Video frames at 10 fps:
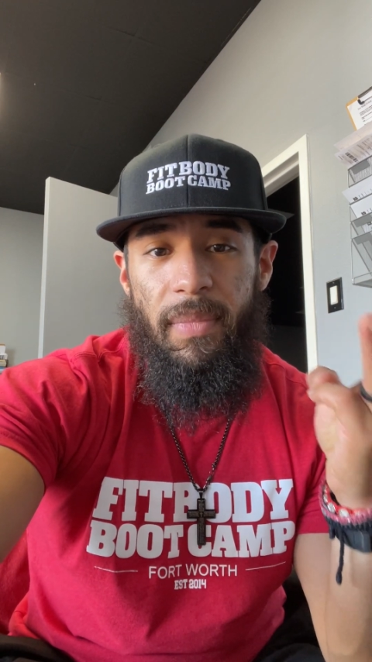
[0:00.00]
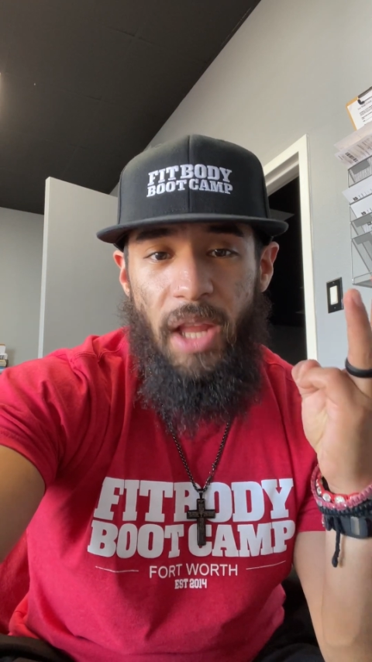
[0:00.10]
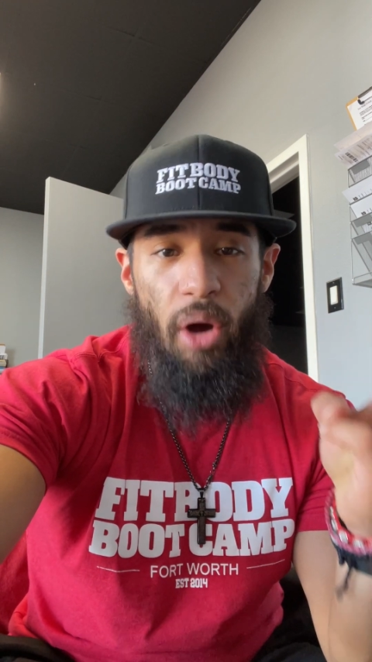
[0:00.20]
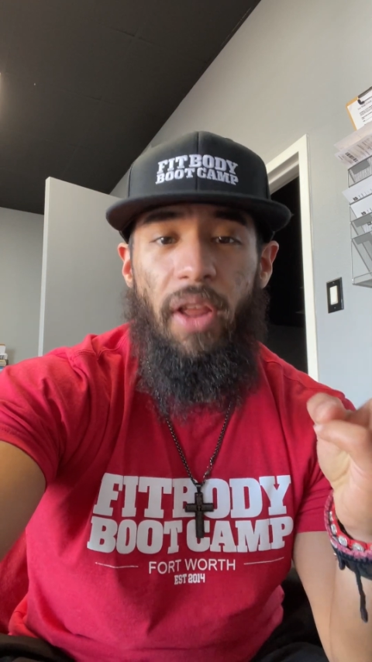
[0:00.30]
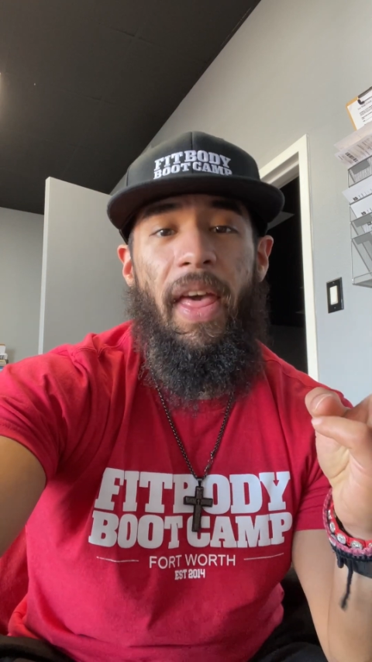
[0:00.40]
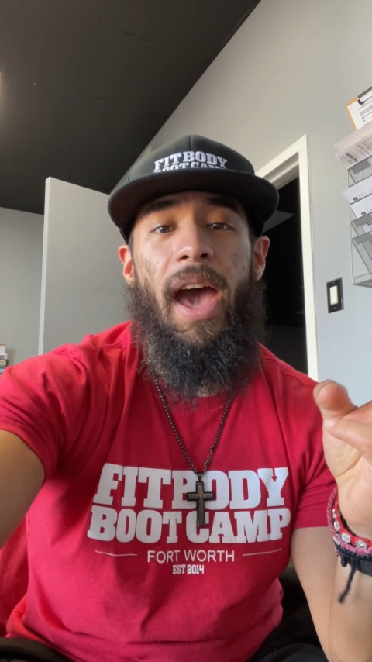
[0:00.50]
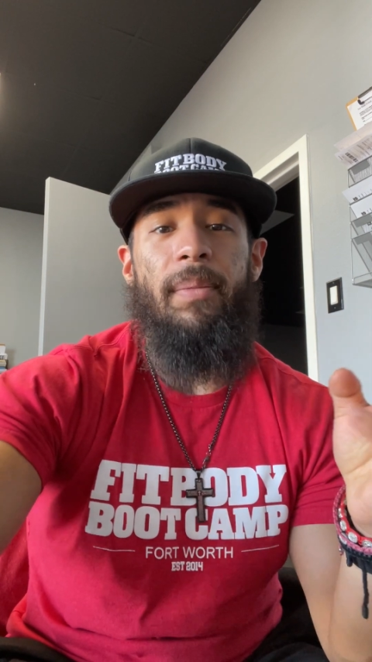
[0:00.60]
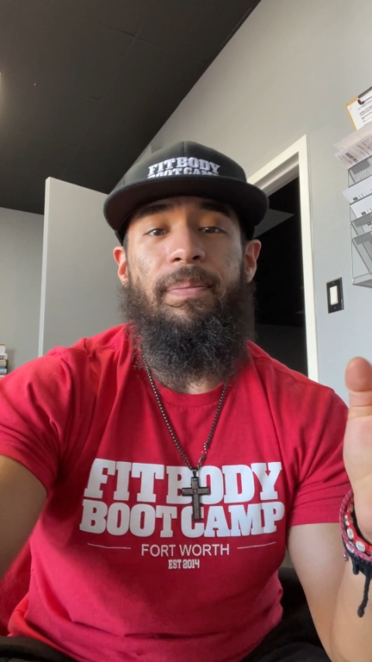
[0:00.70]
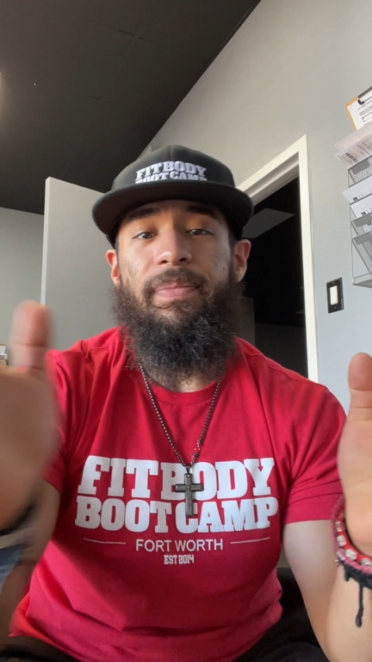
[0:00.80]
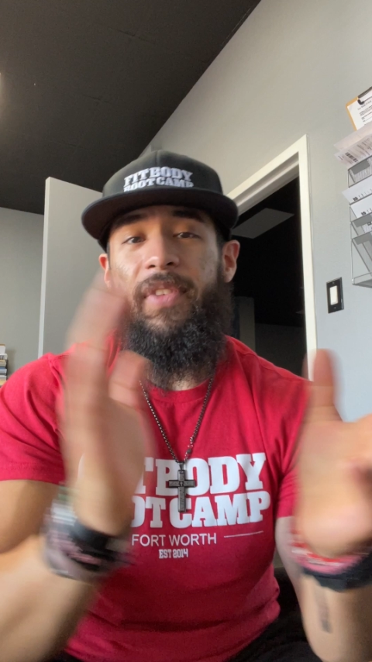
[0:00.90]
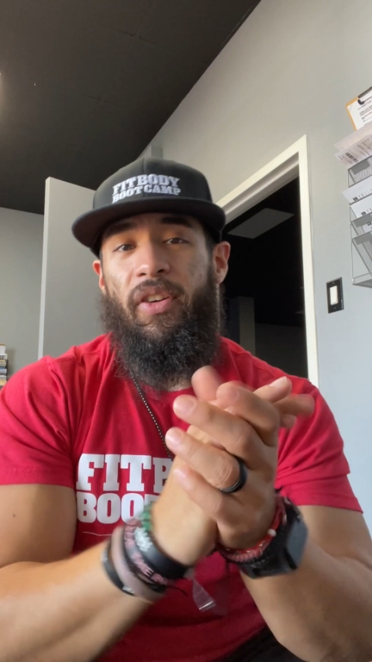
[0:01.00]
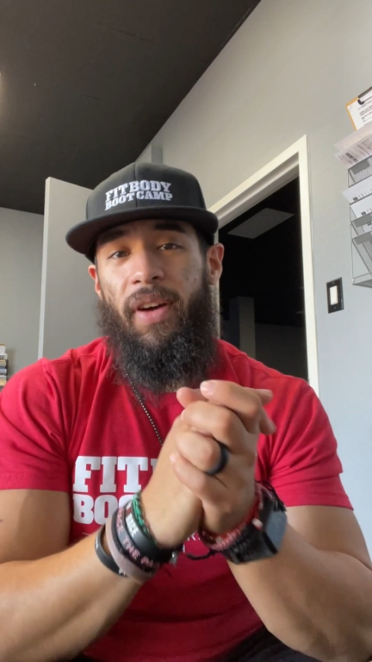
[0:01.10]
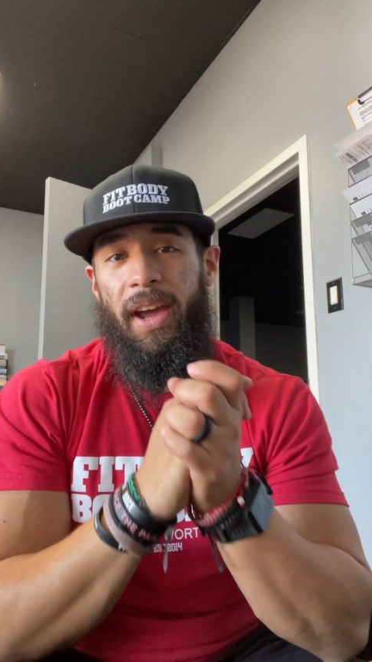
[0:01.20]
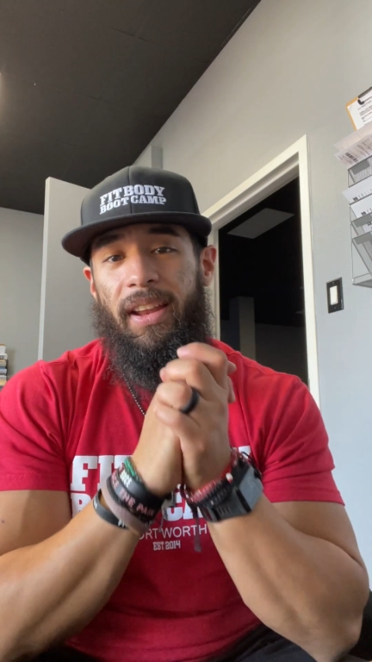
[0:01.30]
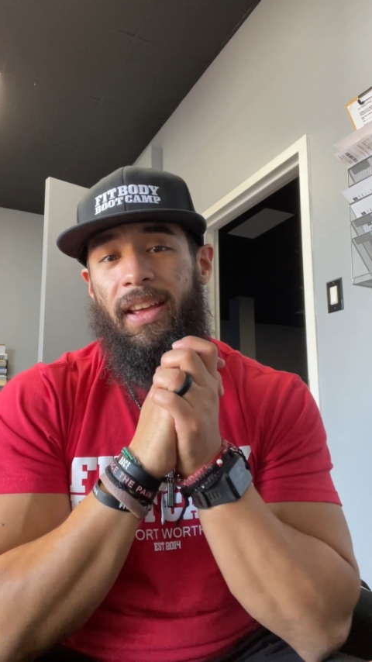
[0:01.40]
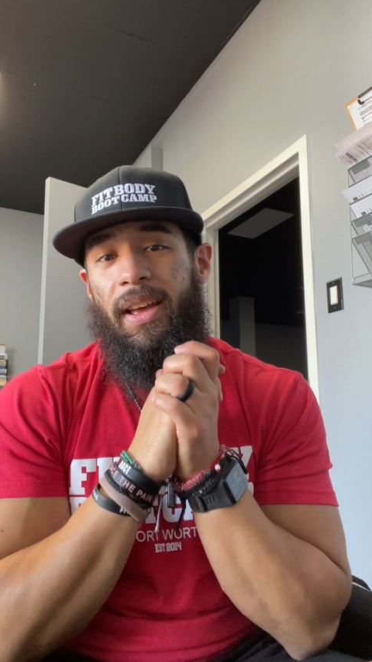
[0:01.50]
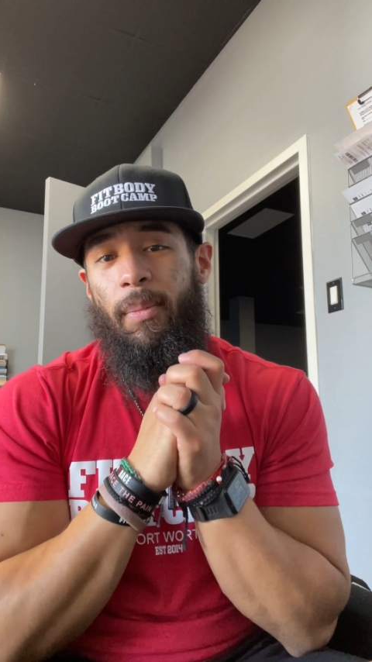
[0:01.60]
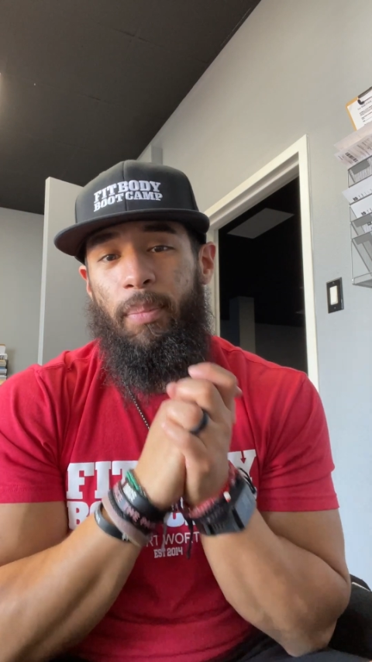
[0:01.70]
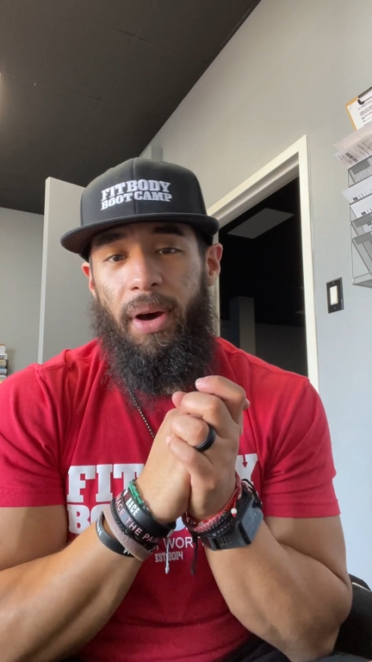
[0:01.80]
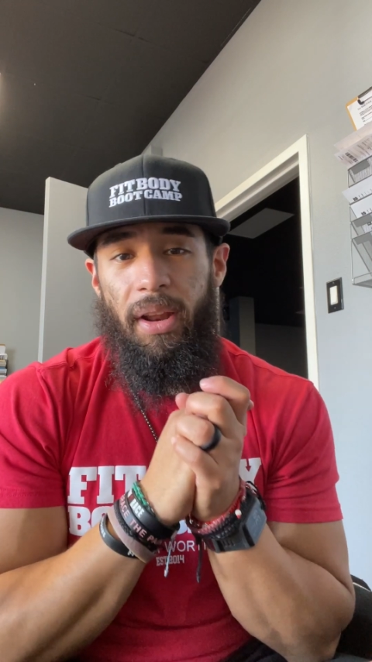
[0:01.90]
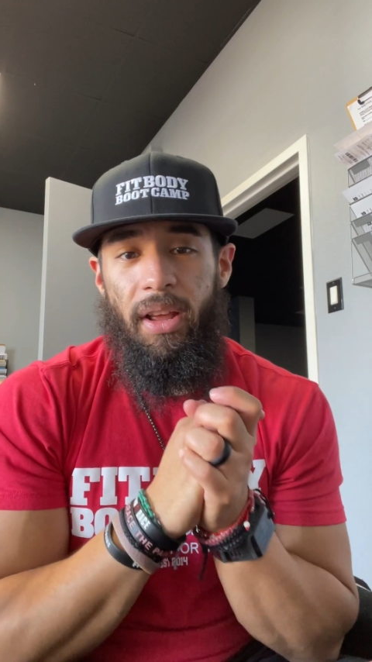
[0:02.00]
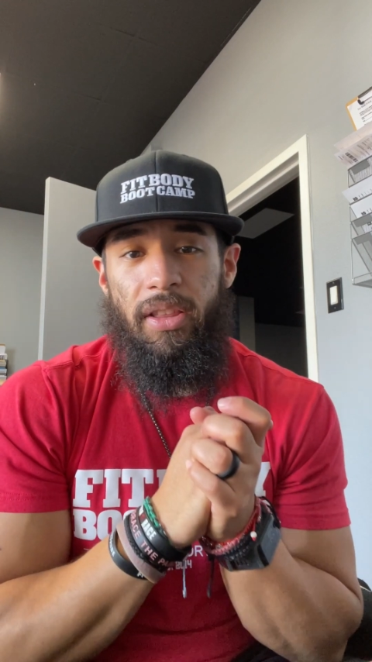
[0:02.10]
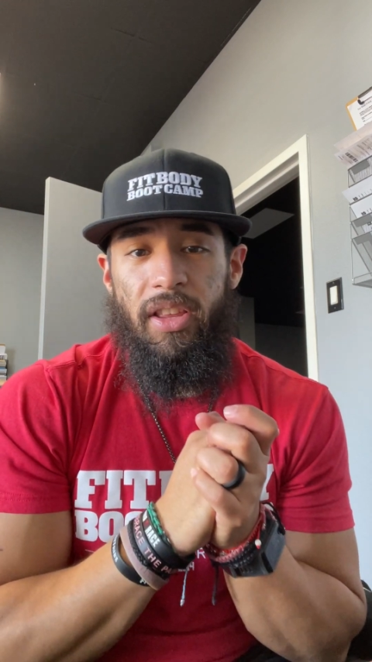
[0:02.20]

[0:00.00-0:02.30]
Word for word: Not only that, all right? But